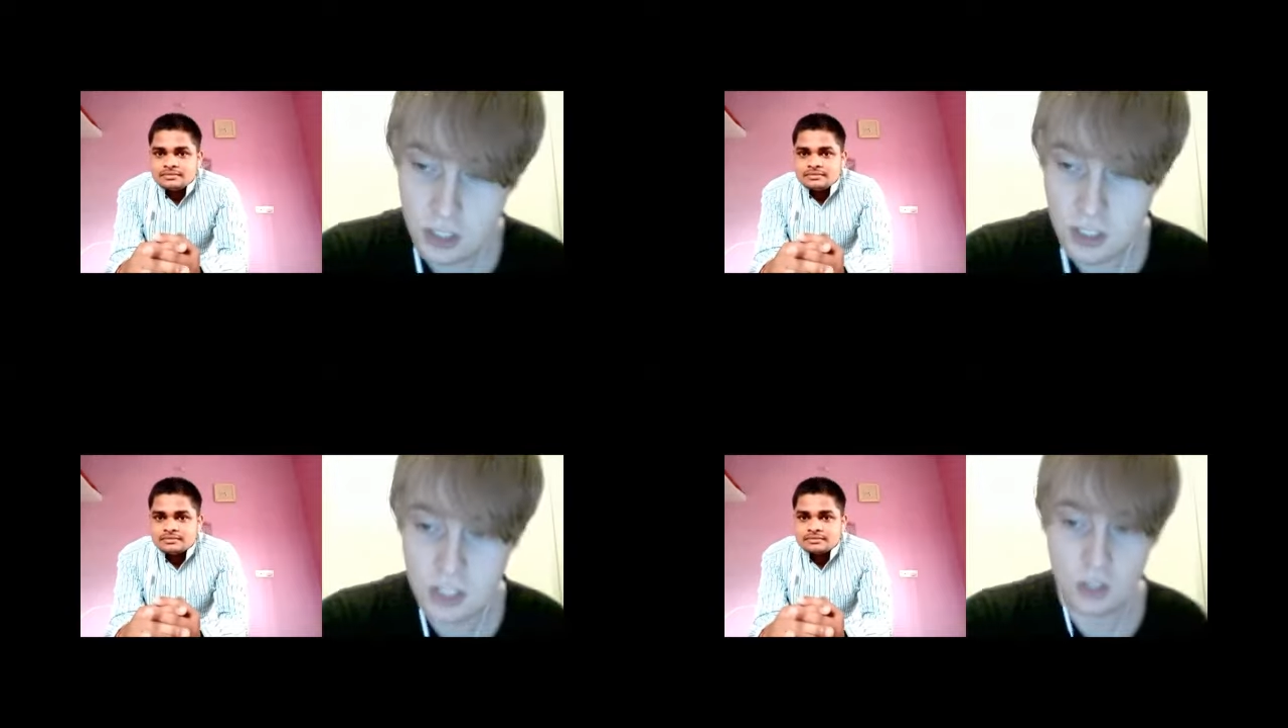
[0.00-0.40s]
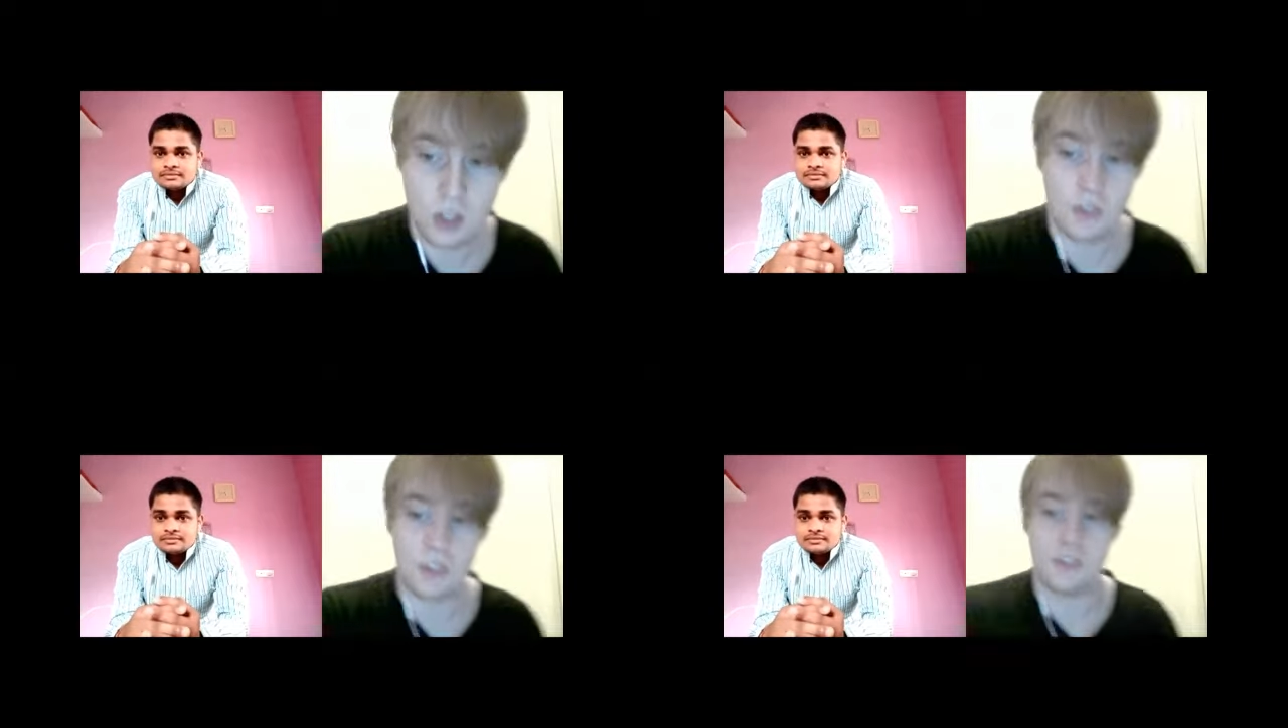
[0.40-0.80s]
There's a lot of
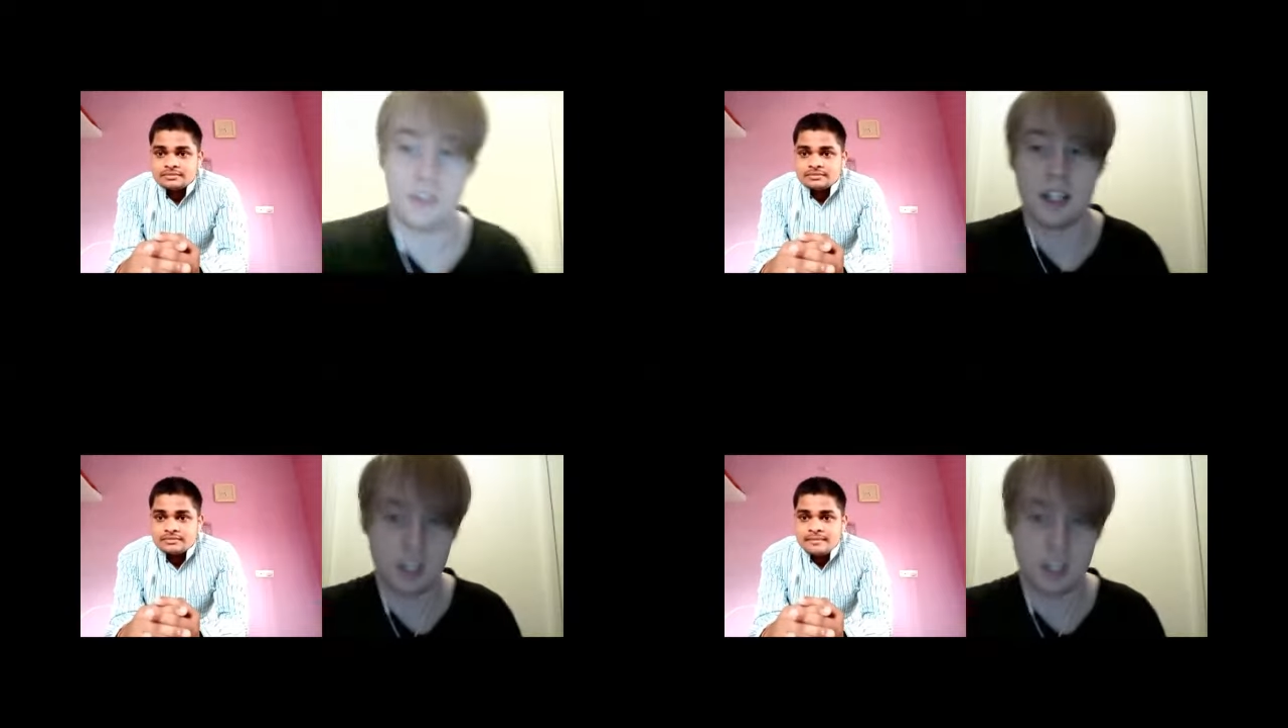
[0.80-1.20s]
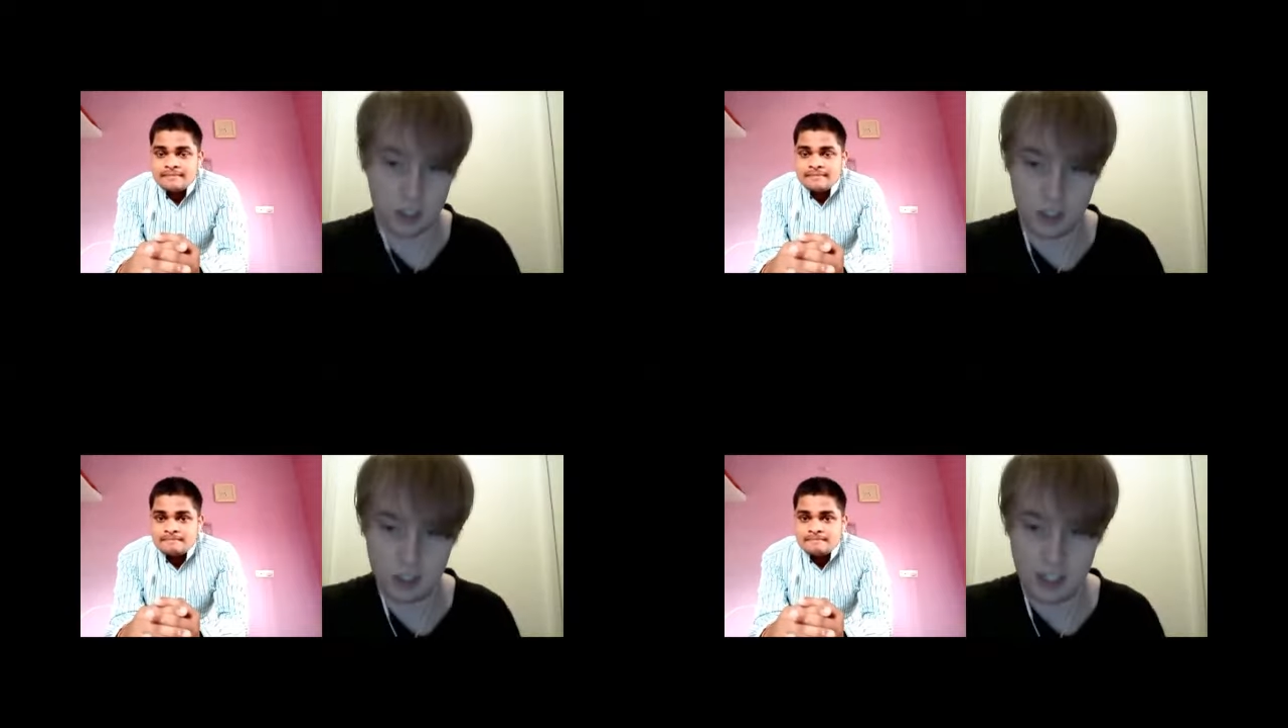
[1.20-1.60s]

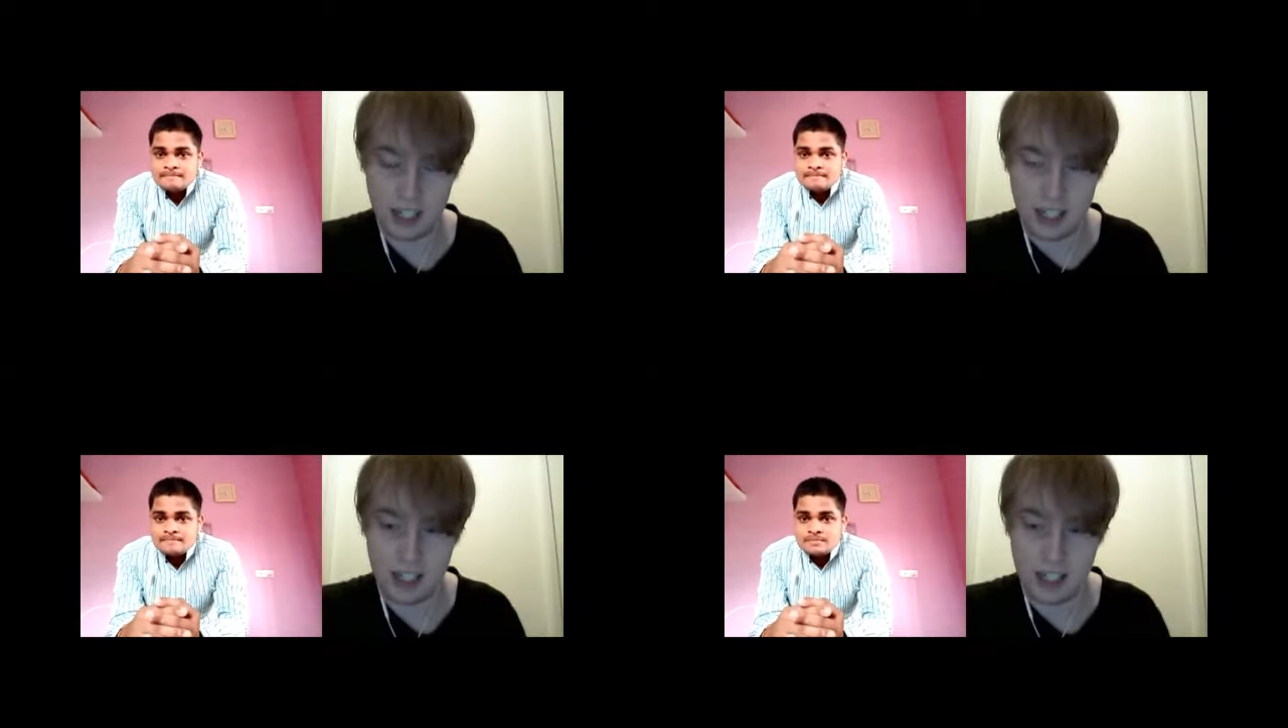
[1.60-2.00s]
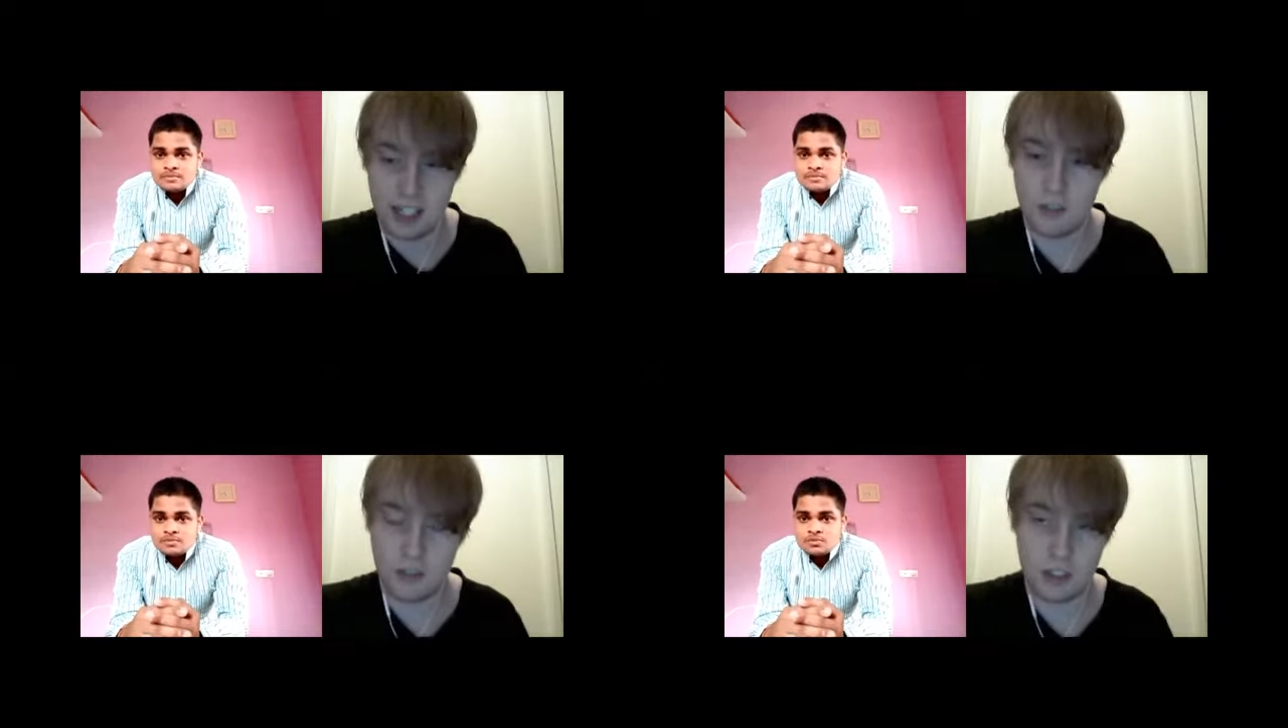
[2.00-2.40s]
advantages
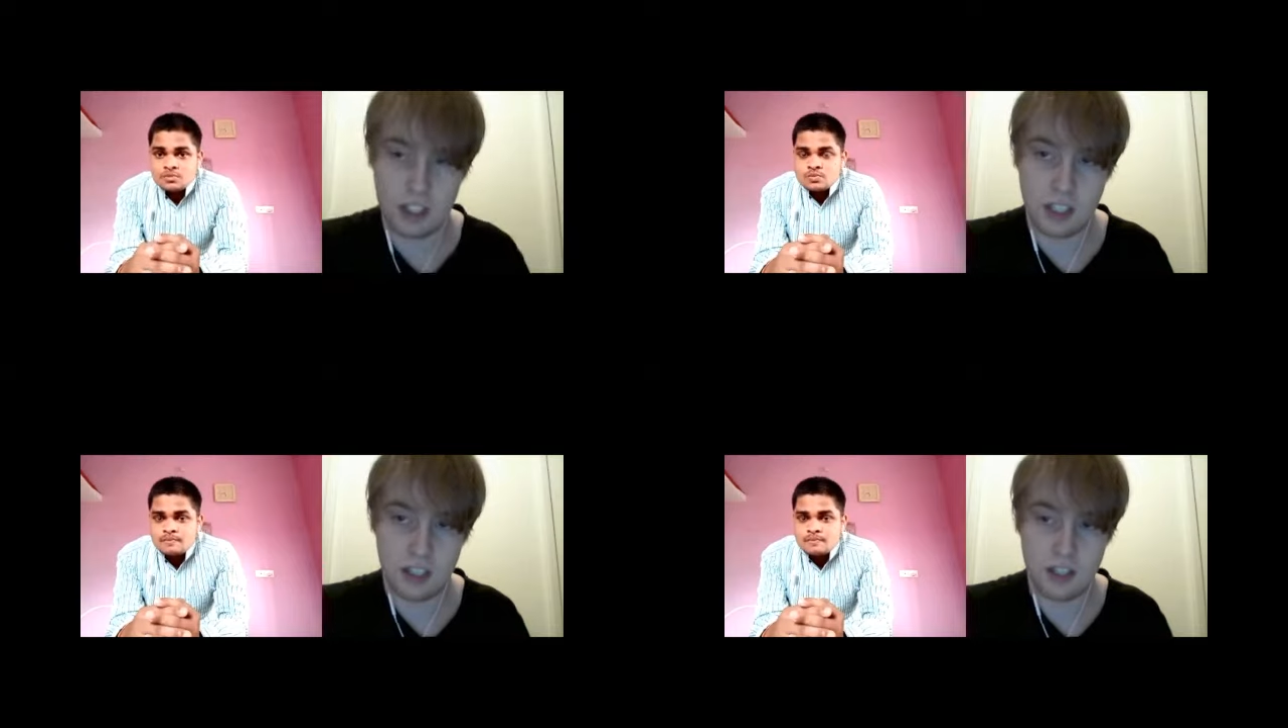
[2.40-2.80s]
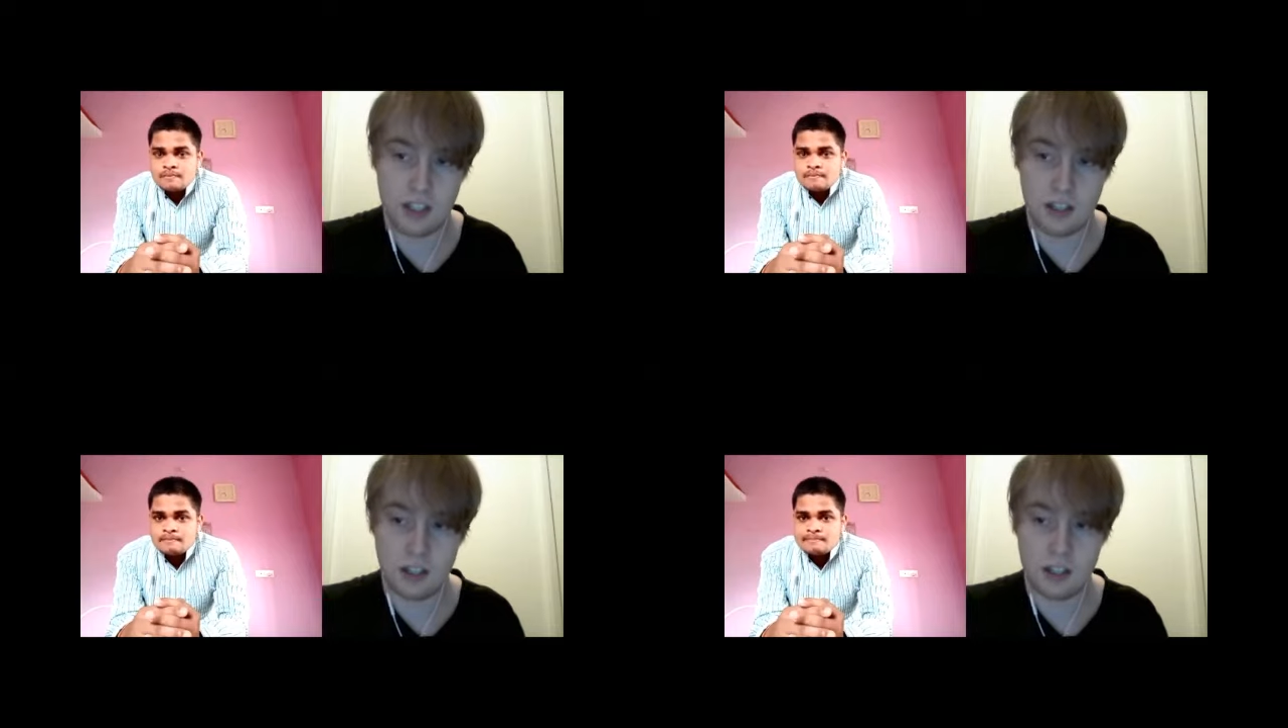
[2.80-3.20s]
if the
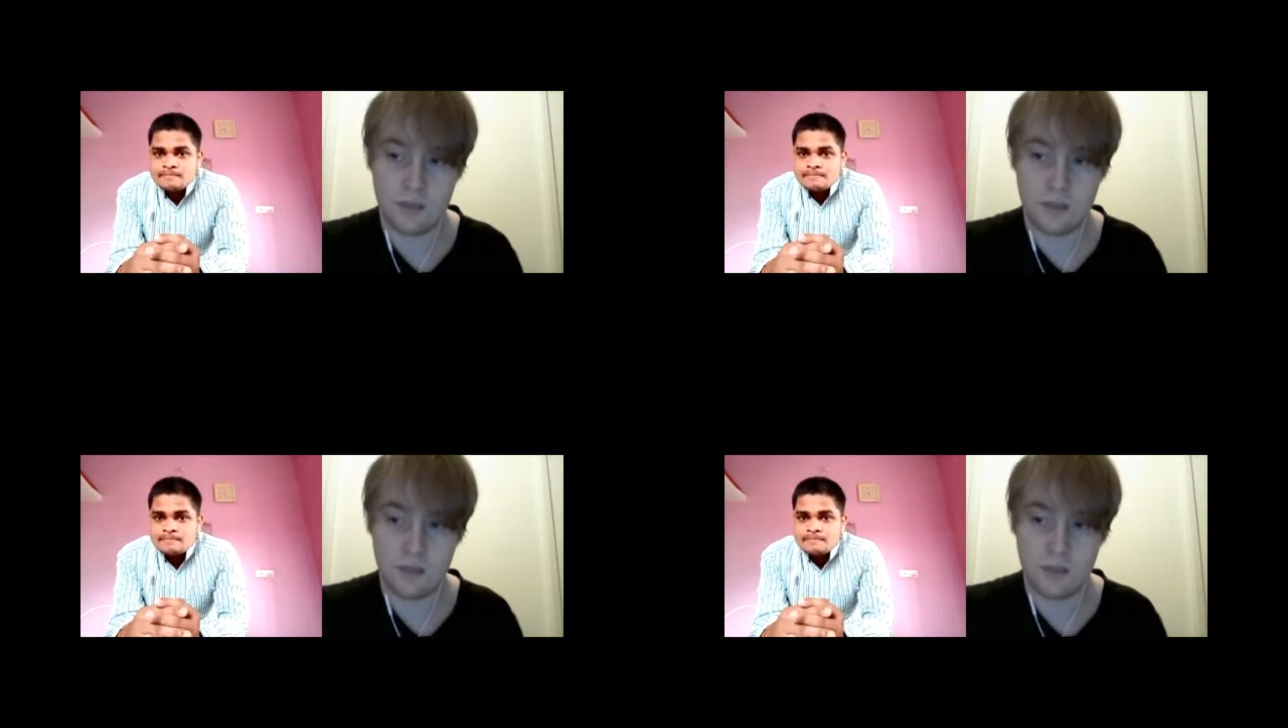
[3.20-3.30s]
uh,